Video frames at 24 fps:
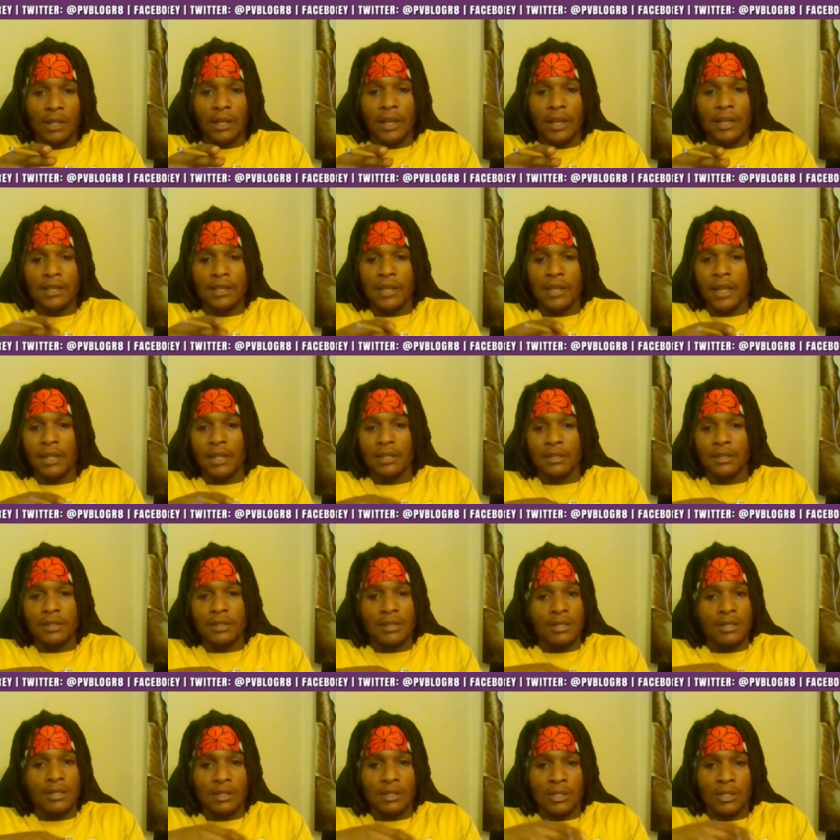and,
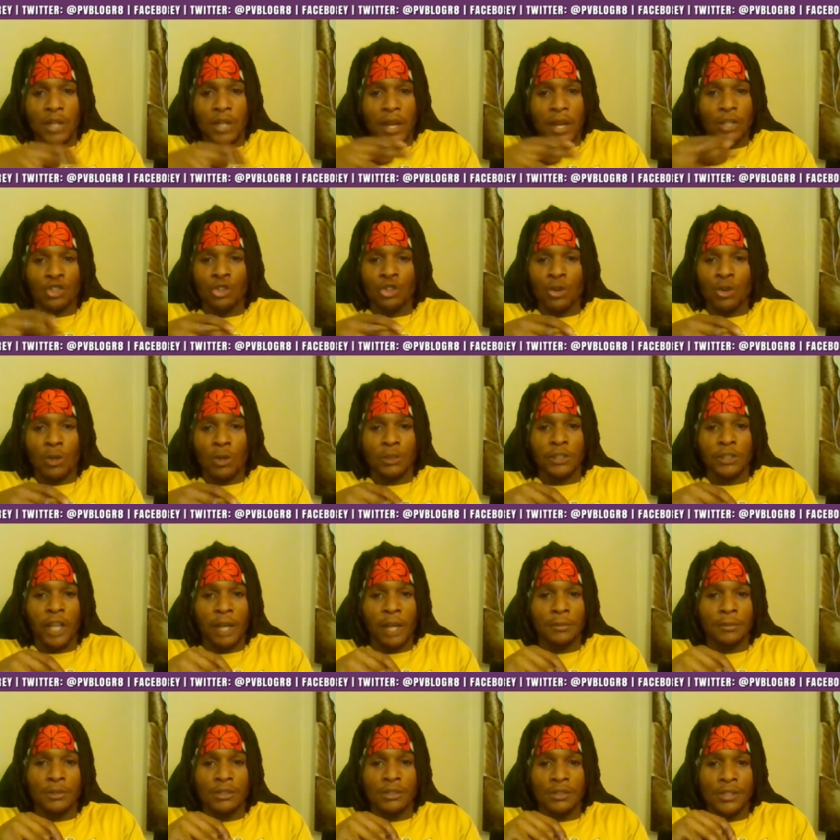and changing all
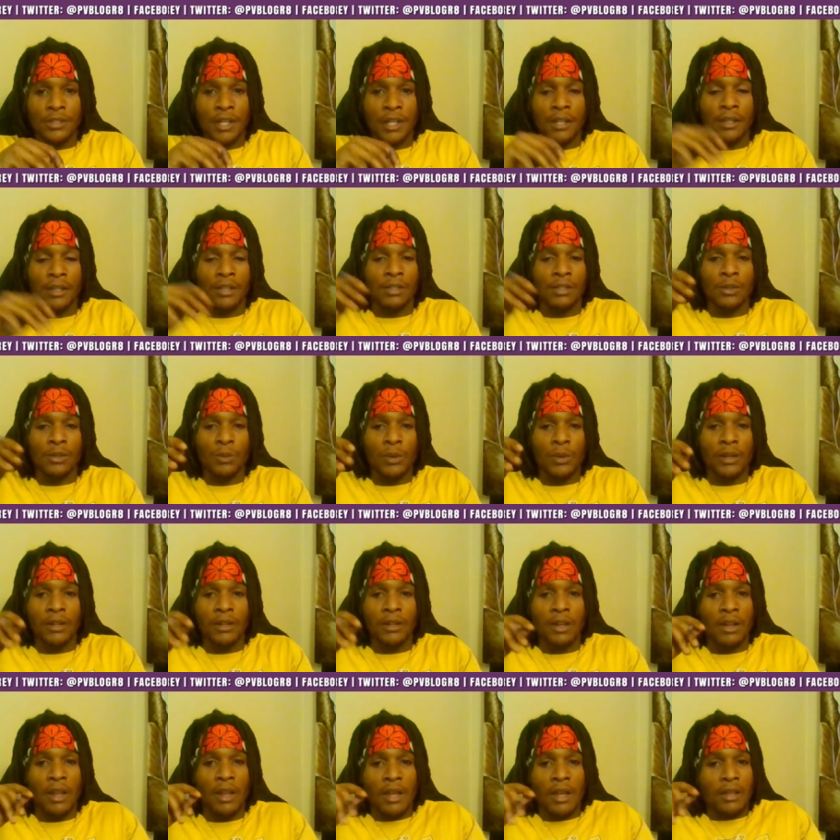types of shit, and you
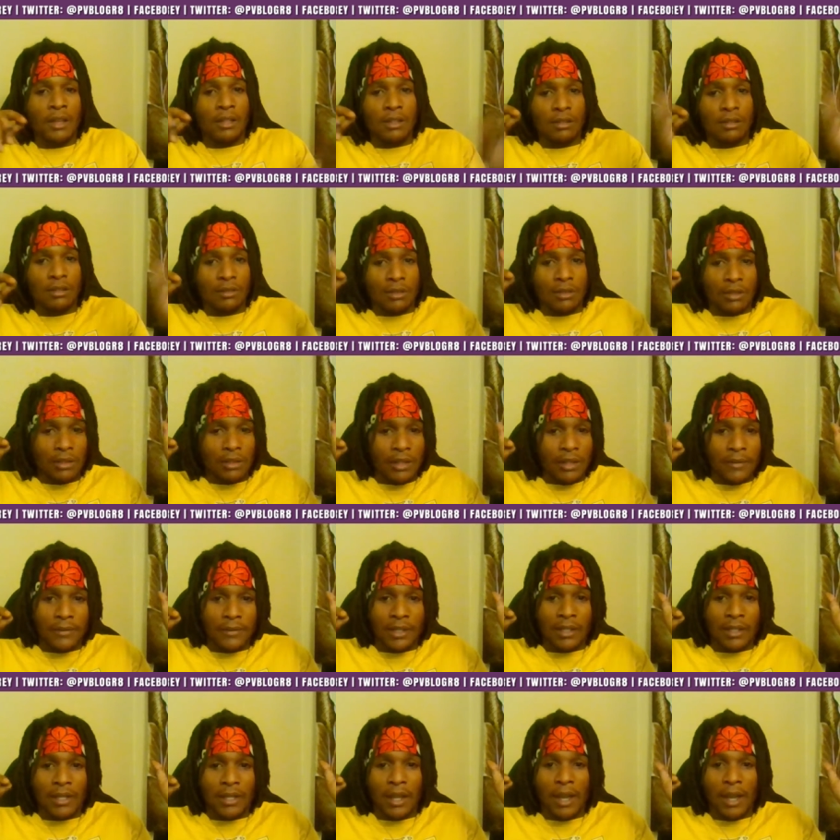wonder, you, you're living
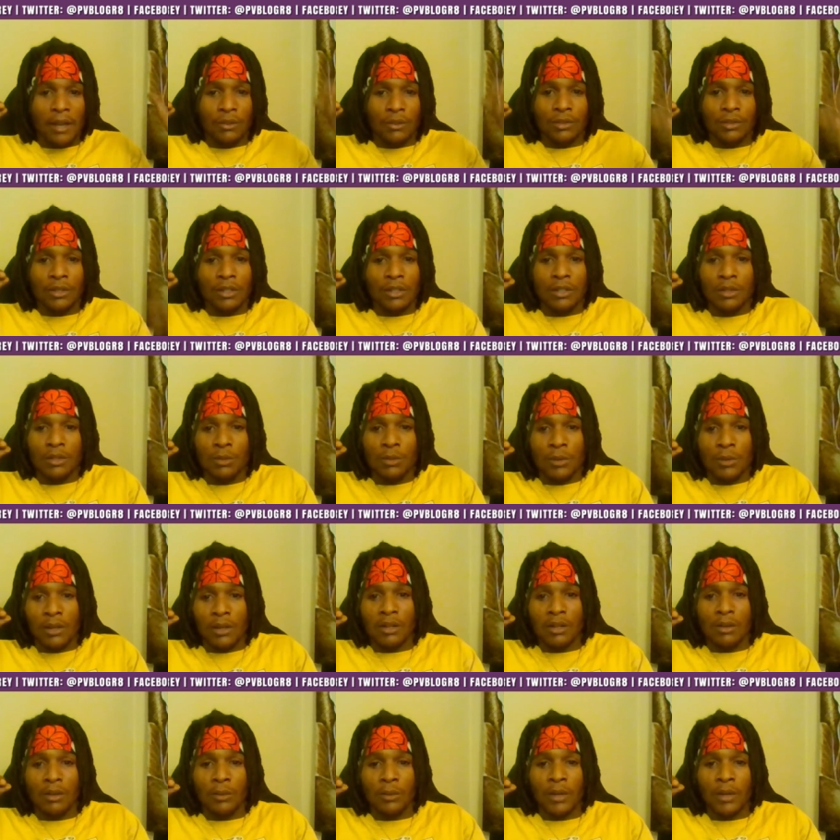in your house and then you
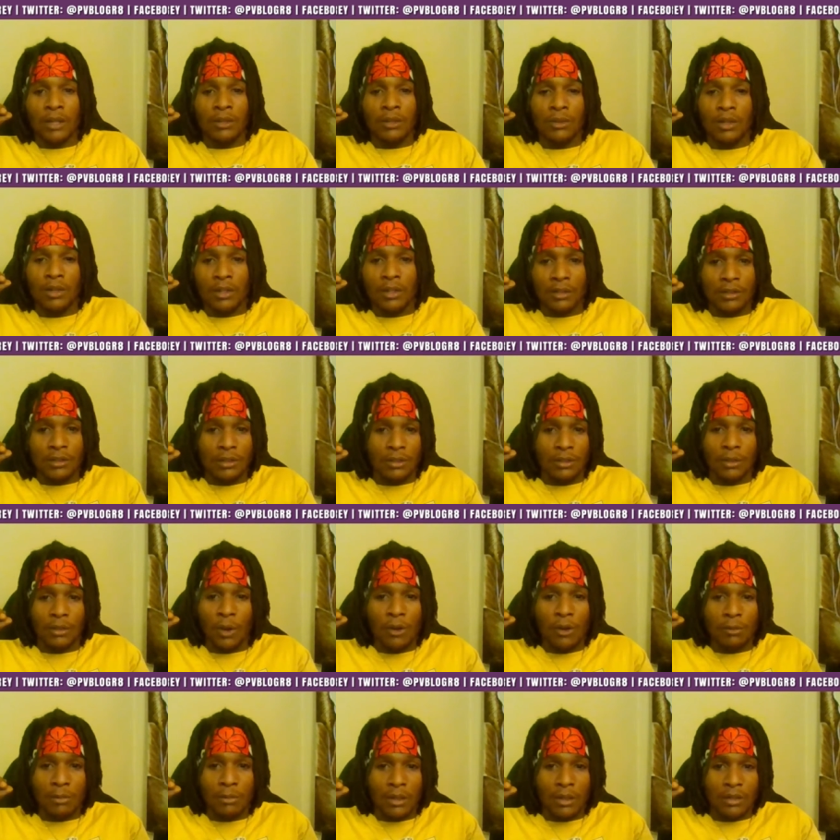wondering why you get a
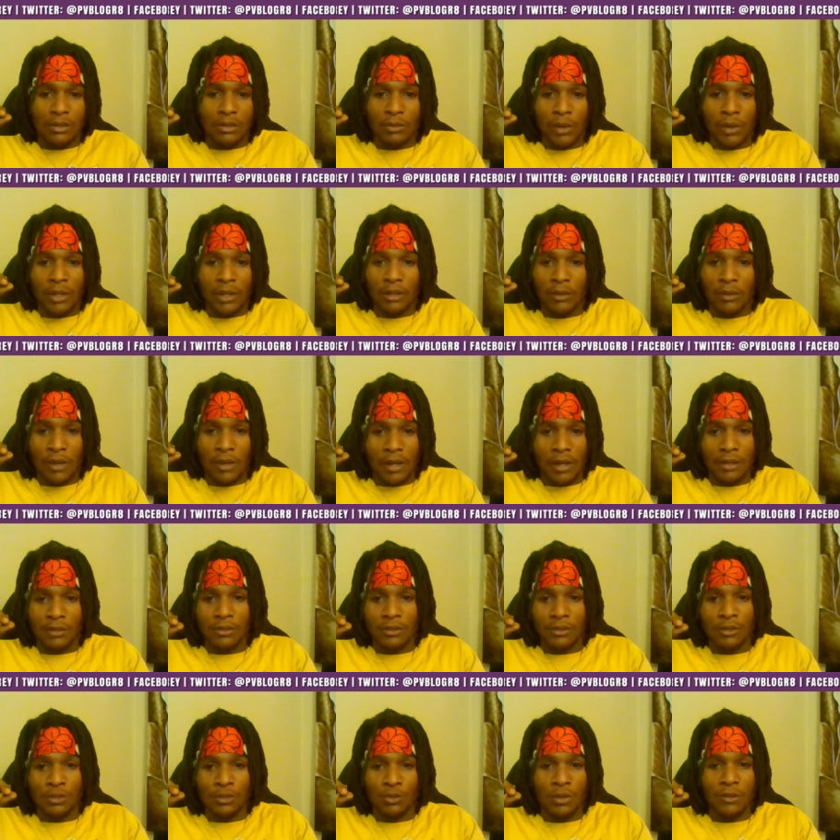Starbucks right across
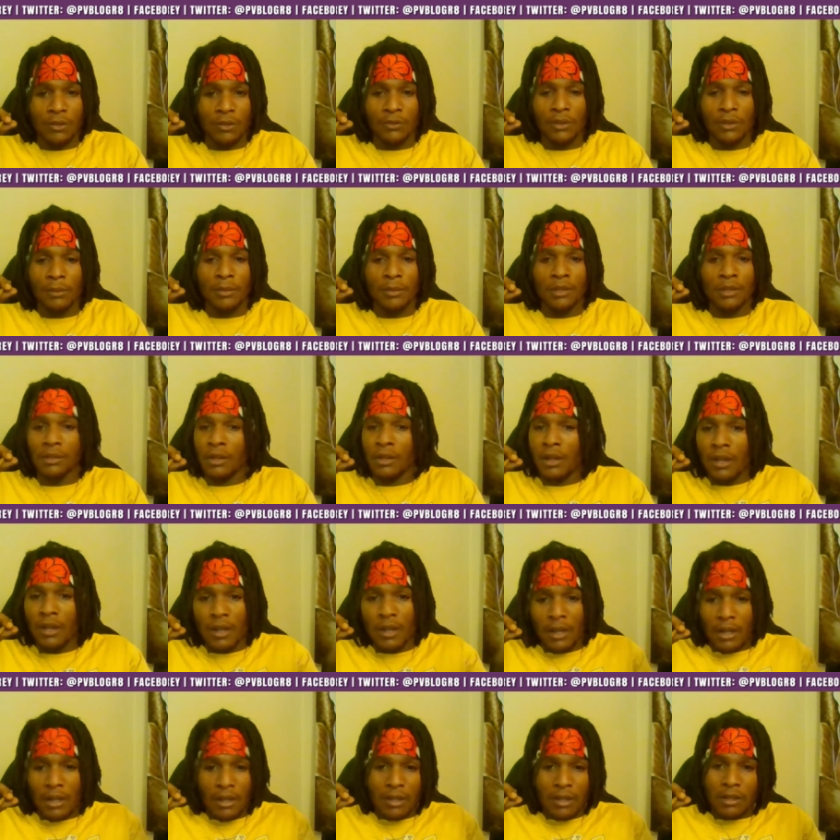the street from you.
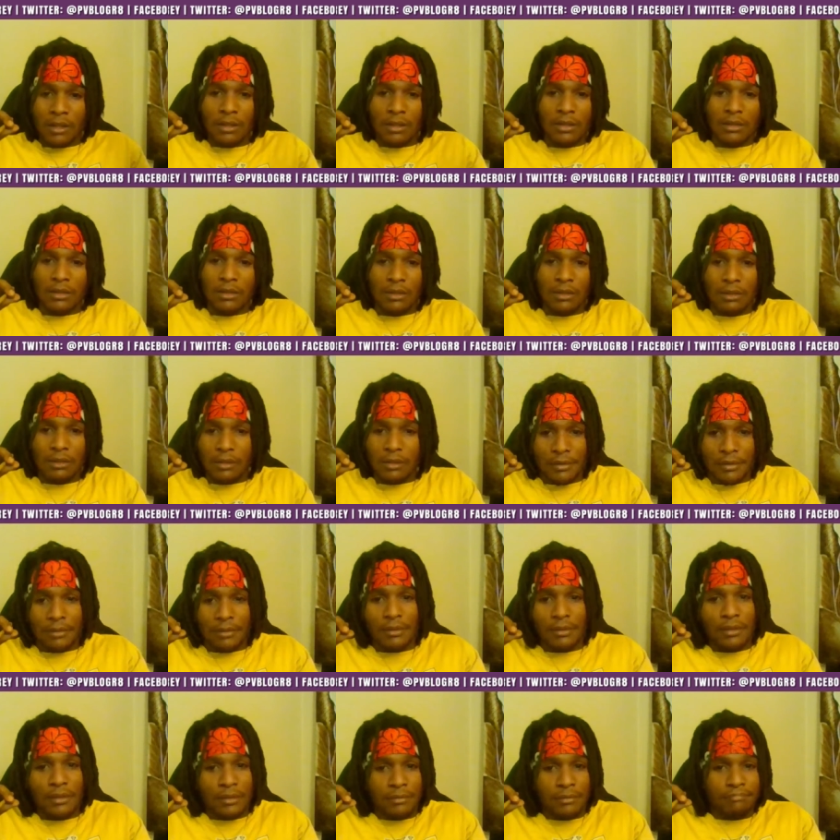You
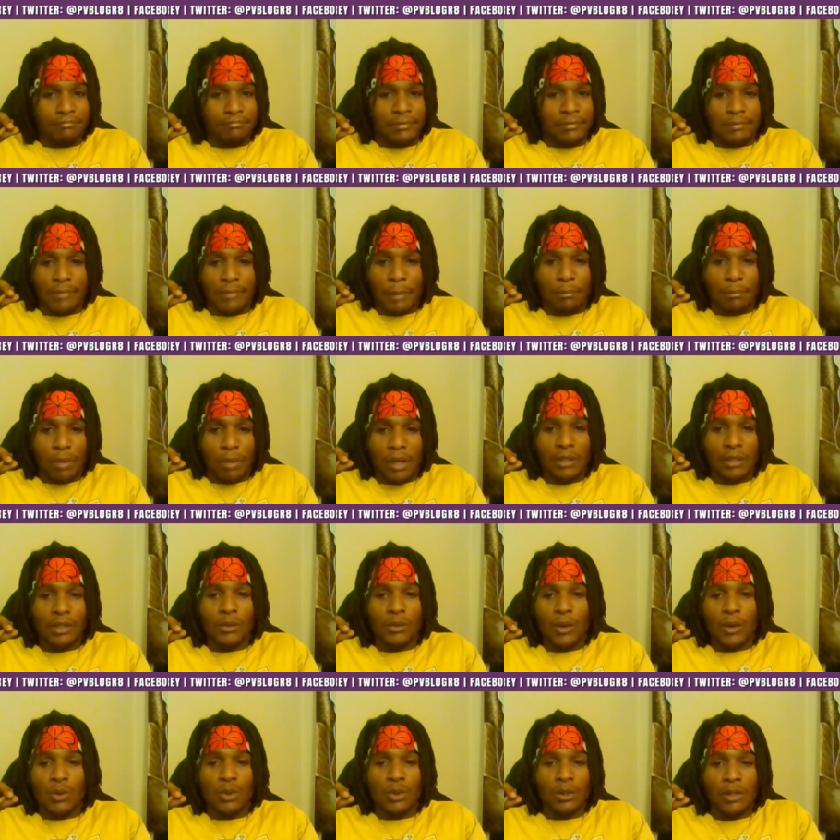they probably
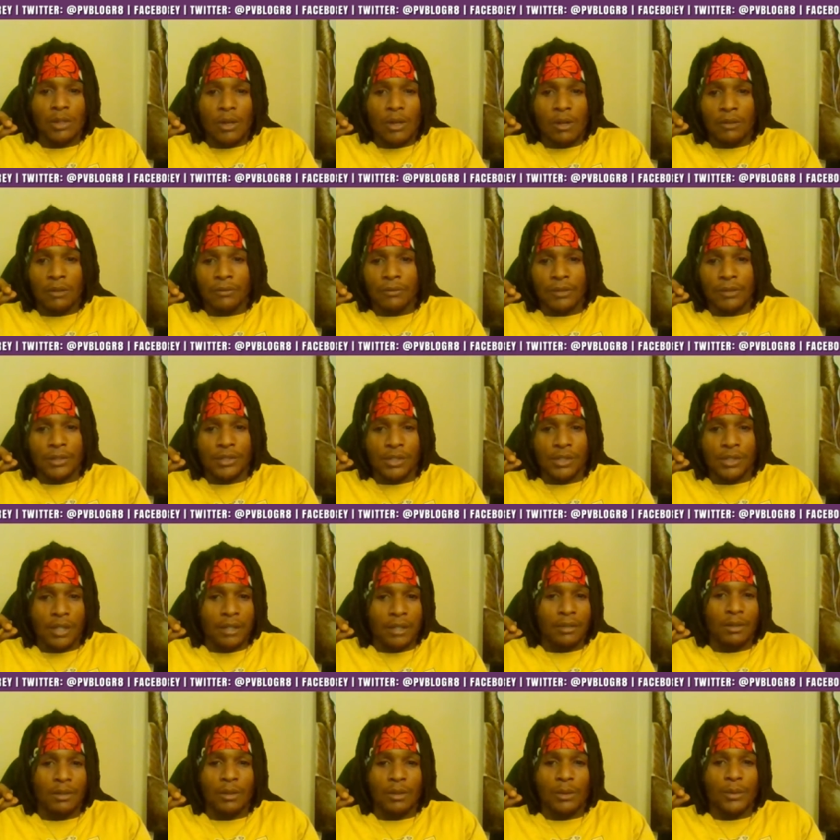wrote a law for this shit,
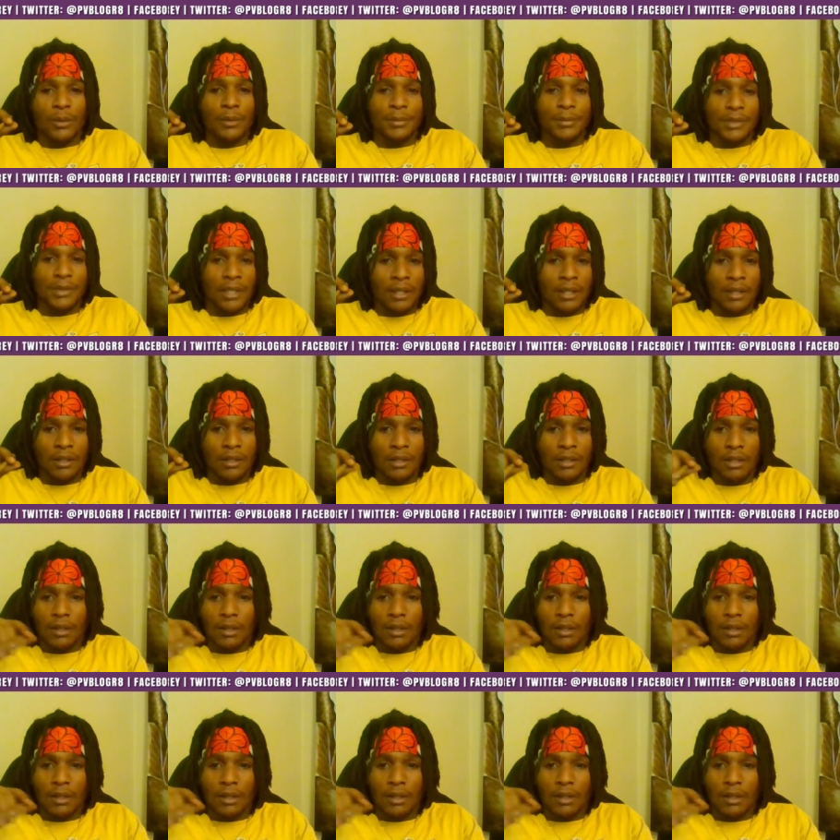you know what I'm saying?